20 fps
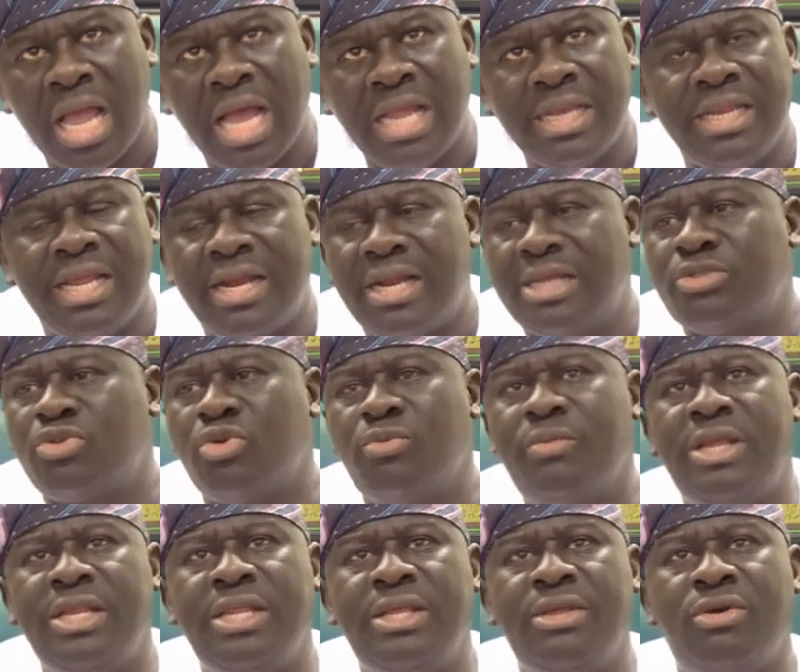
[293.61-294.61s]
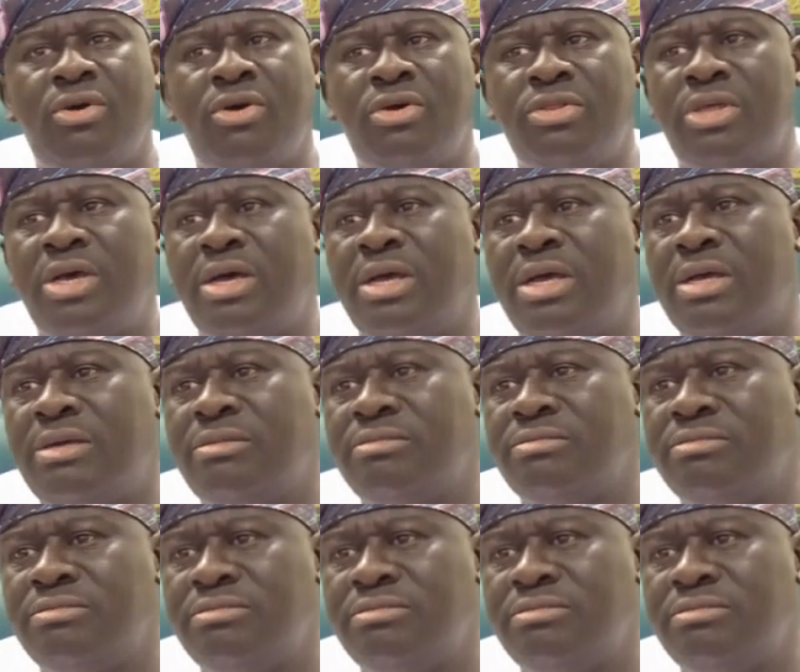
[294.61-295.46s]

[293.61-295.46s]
And there are so many other,